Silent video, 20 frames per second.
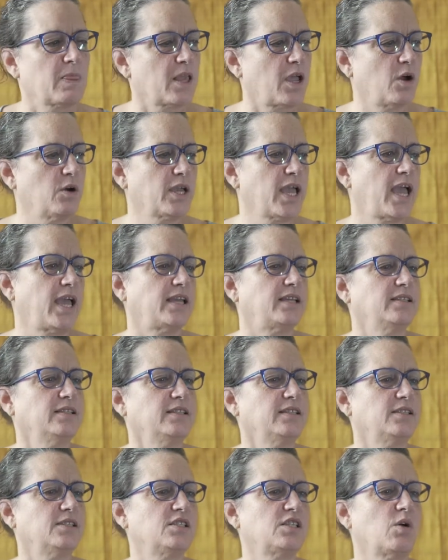Okay,
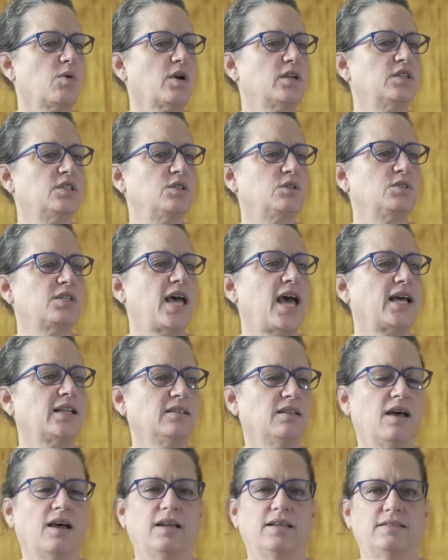so our news
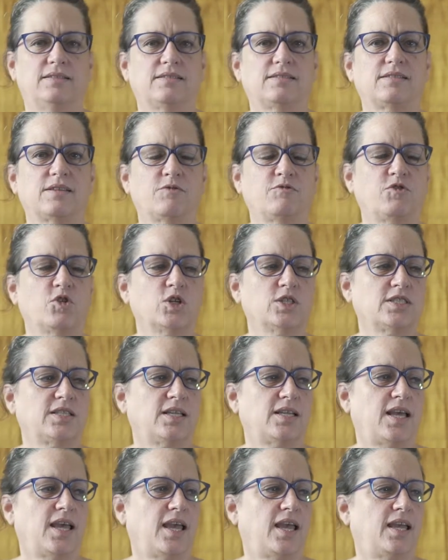headlines for
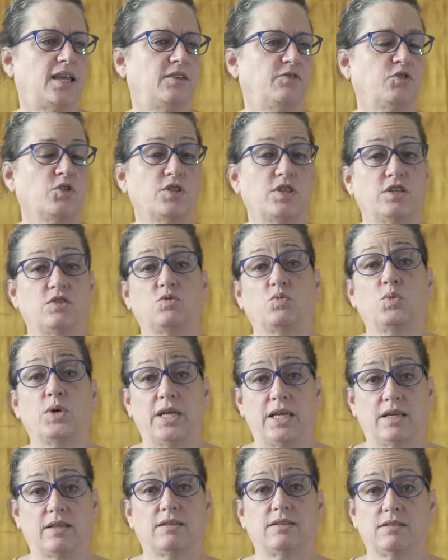today, for this
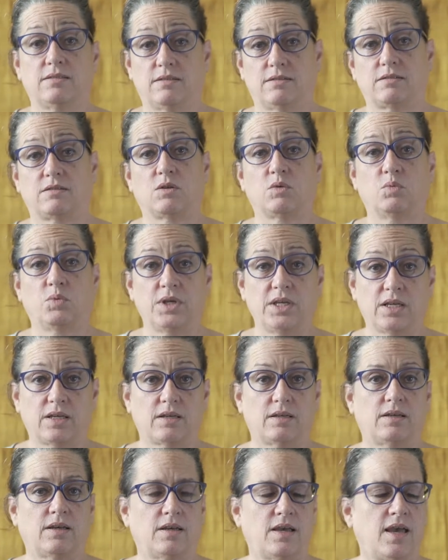week. This is the week
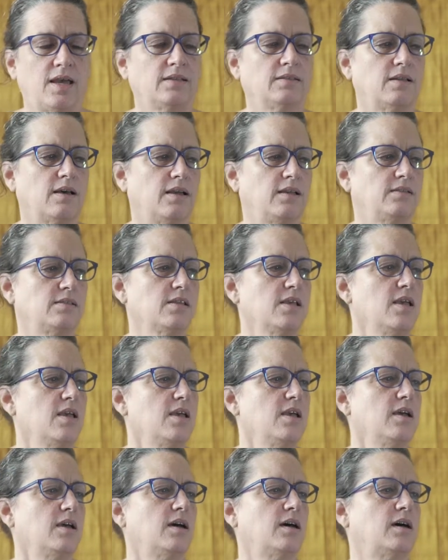headlines.
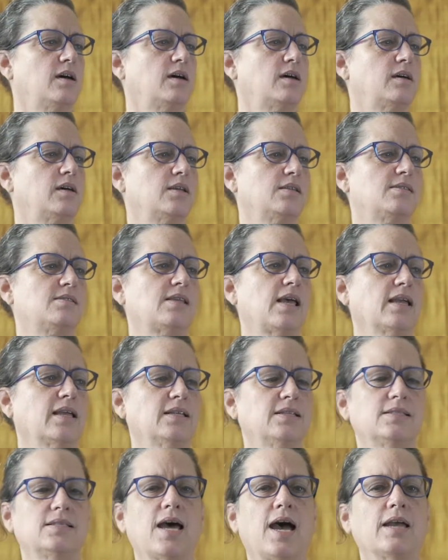A
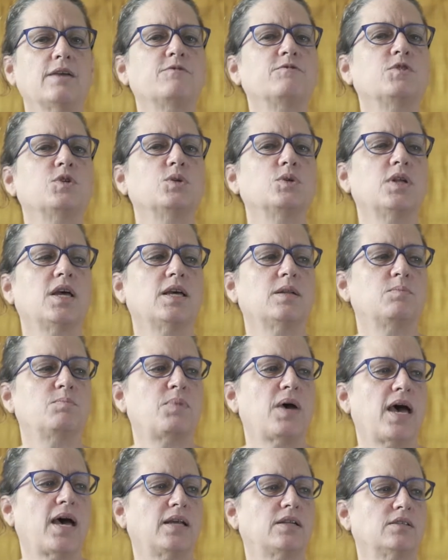second typhoon had
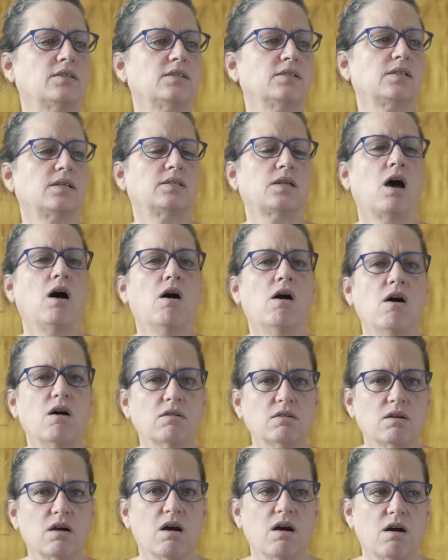battered
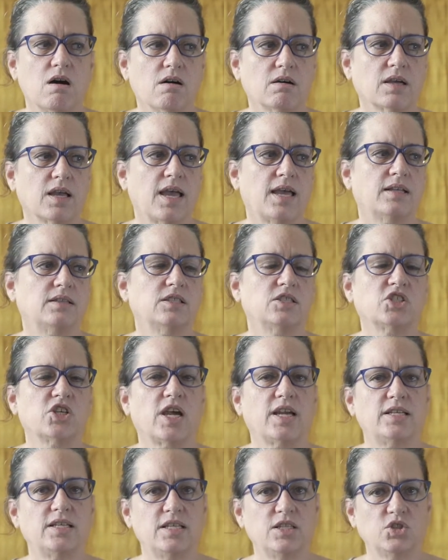Hong Kong and the
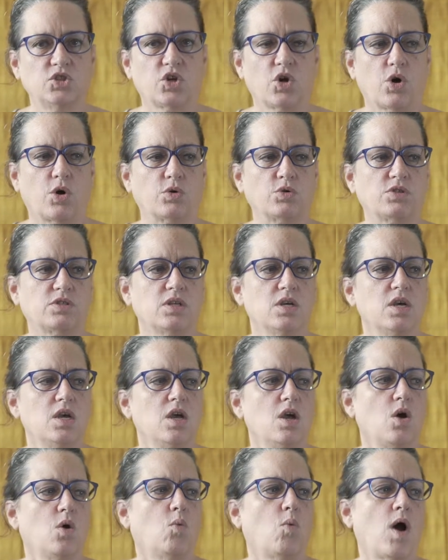Chinese coast,
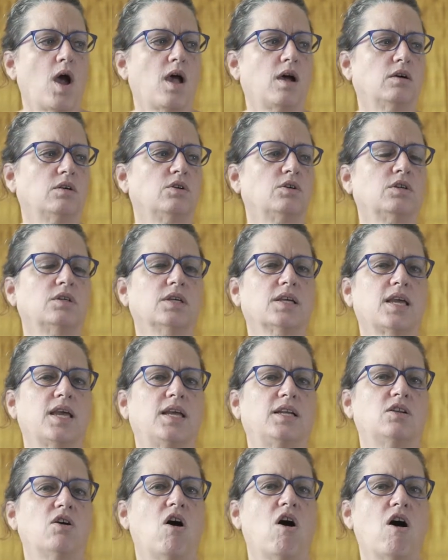while
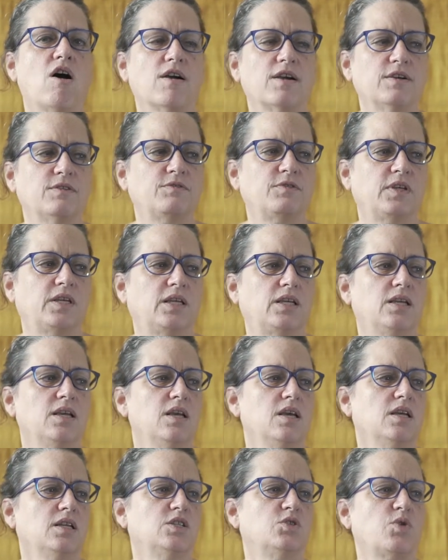Hurricane Harvey
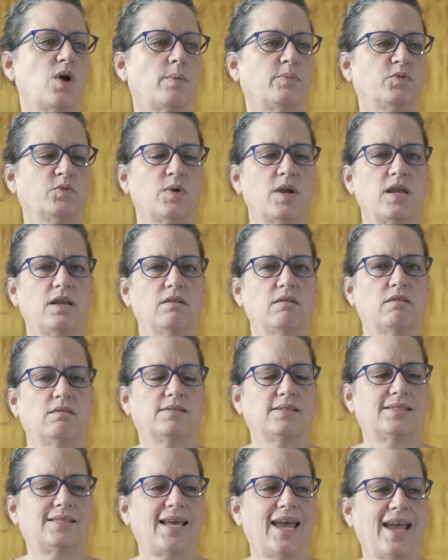dropped rain
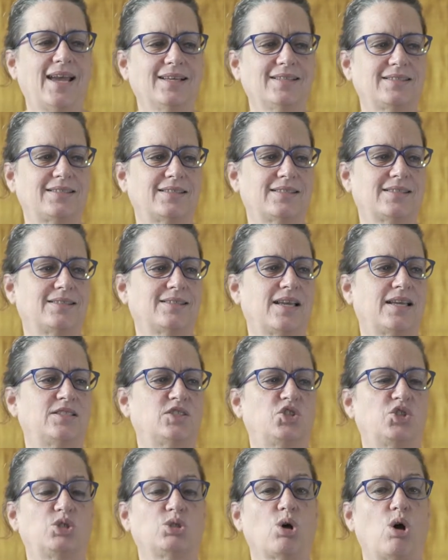on Texas
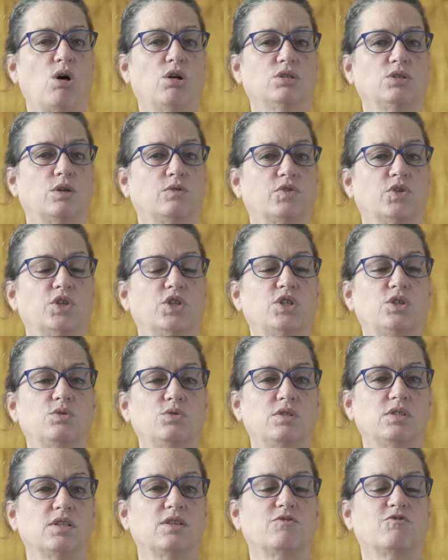and stalled over
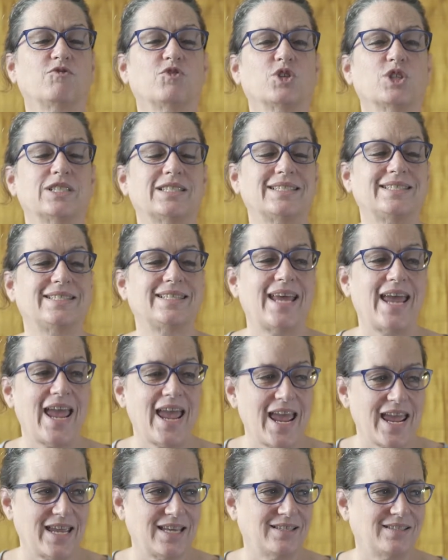Houston for
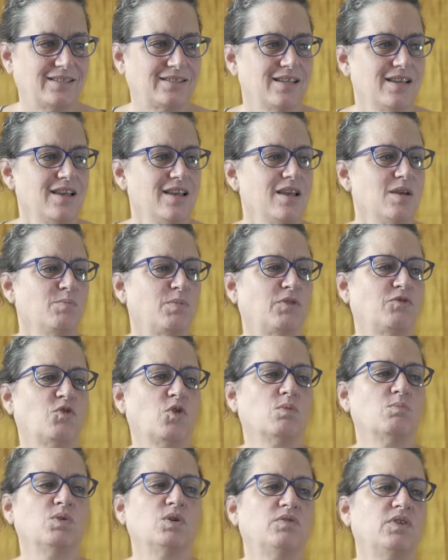days
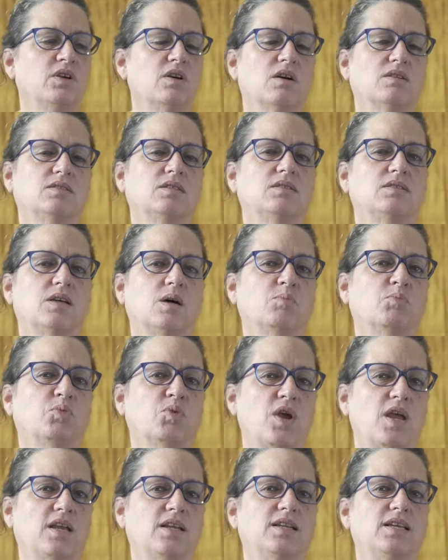before moving on to dump
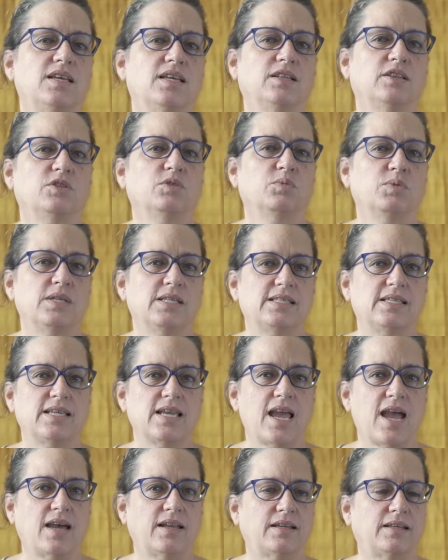rain in
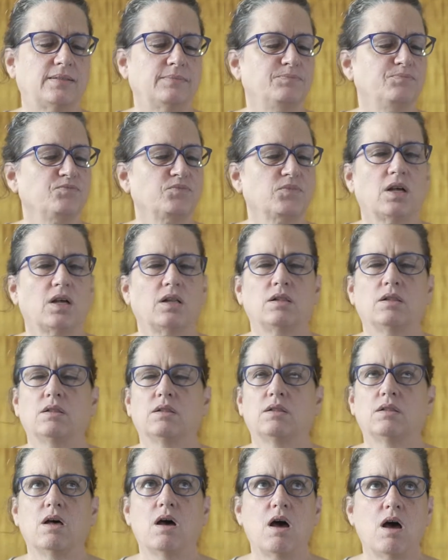Louisiana.
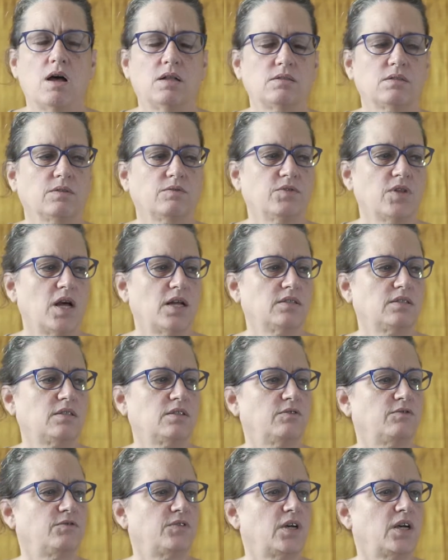Lots
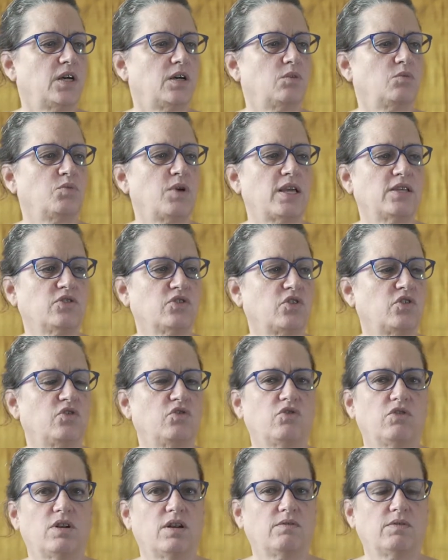of
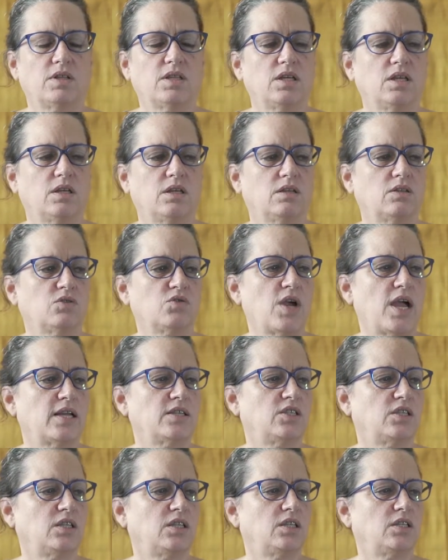rescues and everything and
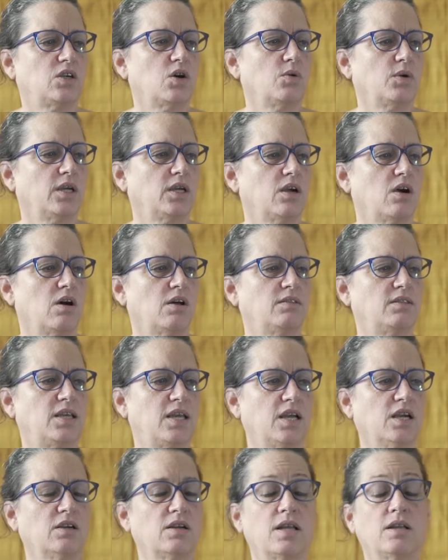tragedy going on
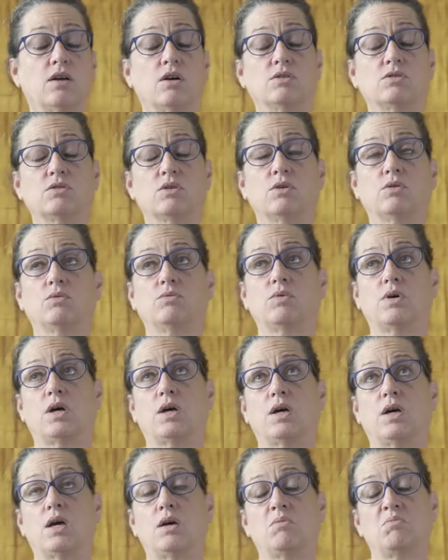there, and also
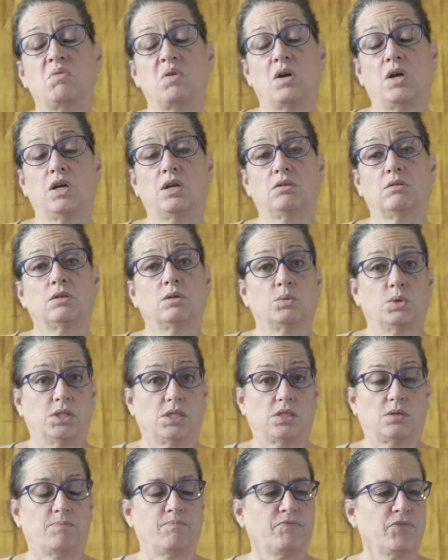
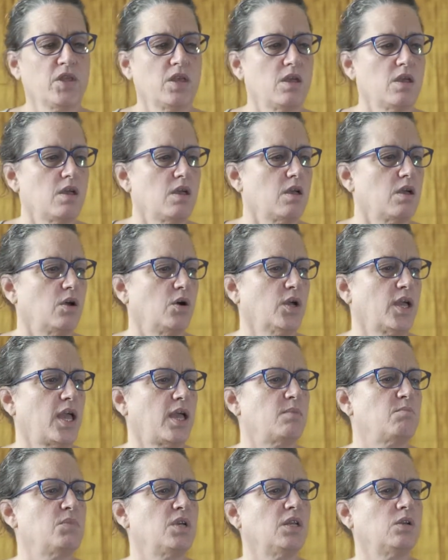heroism.
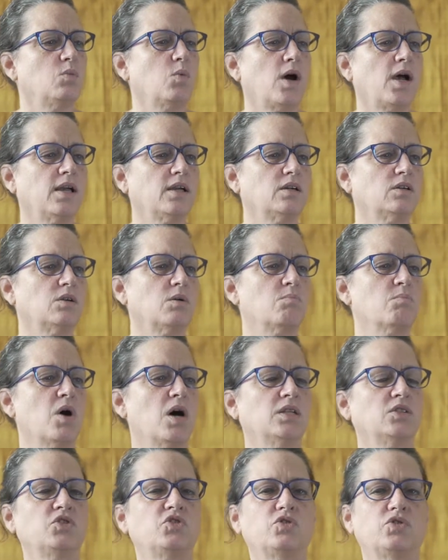Okay, meanwhile,
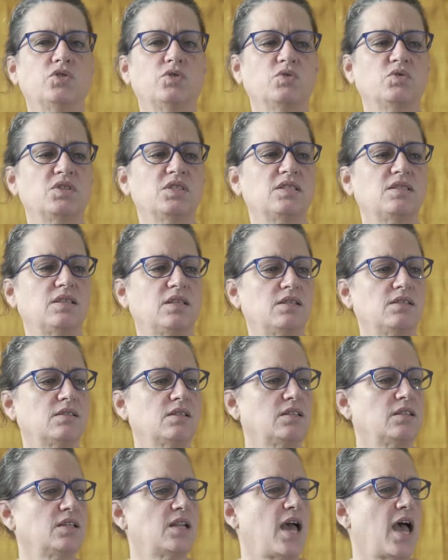monsoon
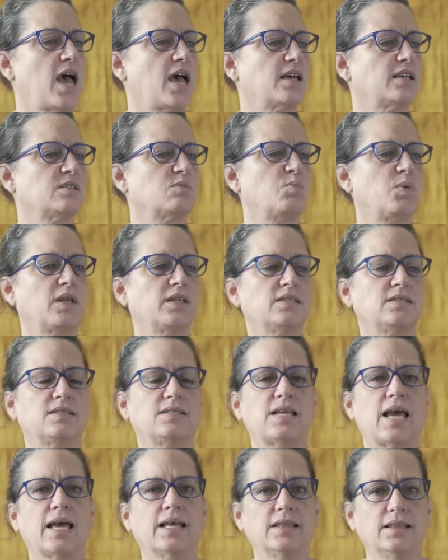season has been
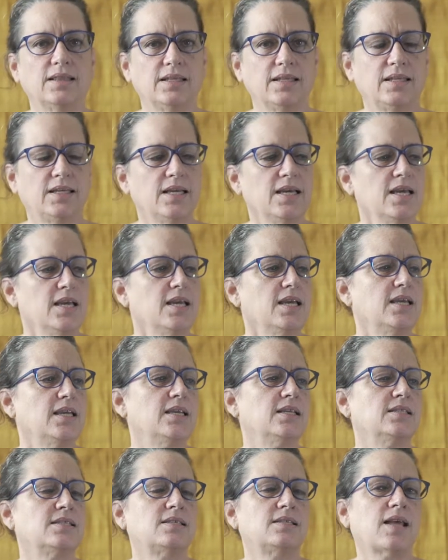deadly
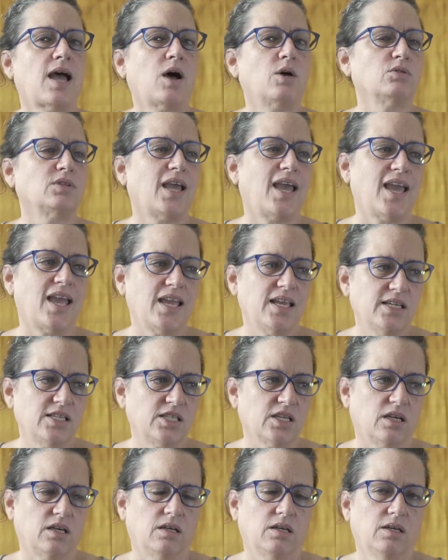in South
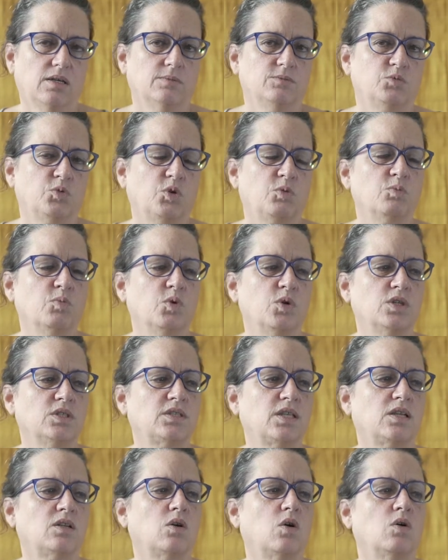Asia, with more
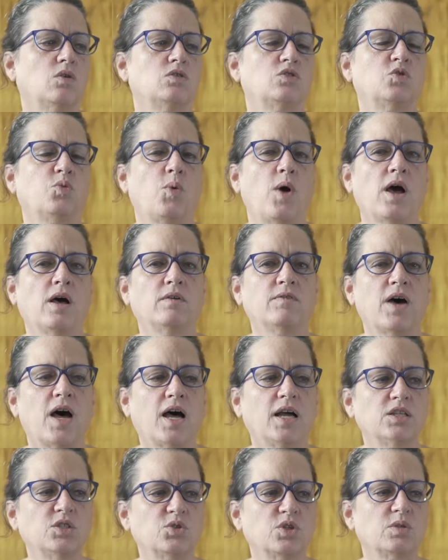than
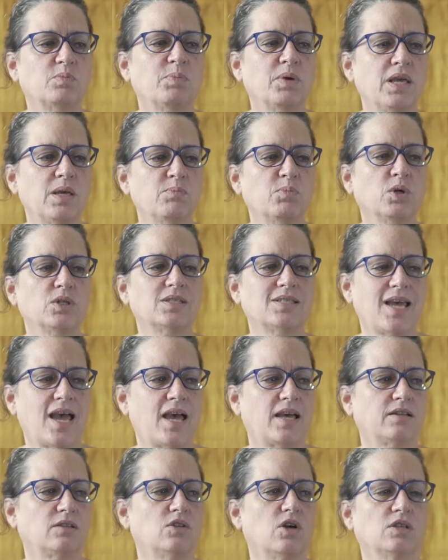1,200 people
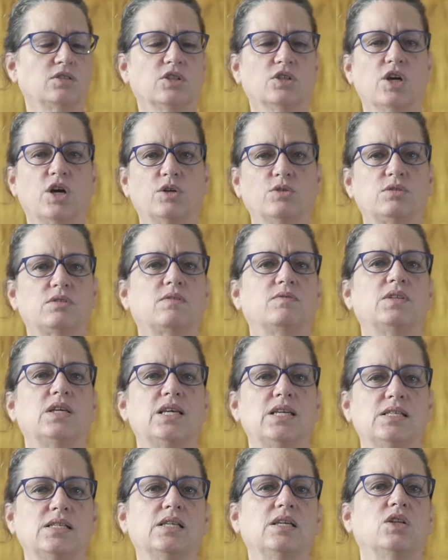dead along the coast of the
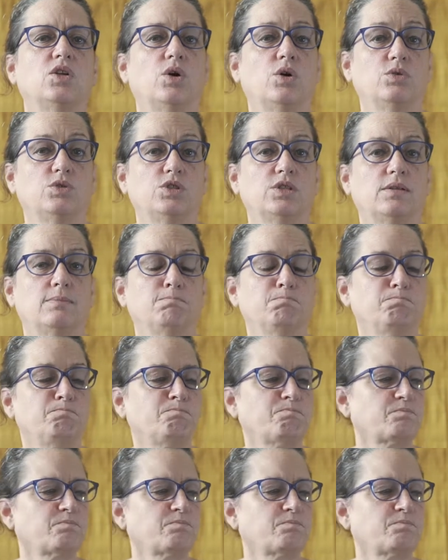Indian Ocean.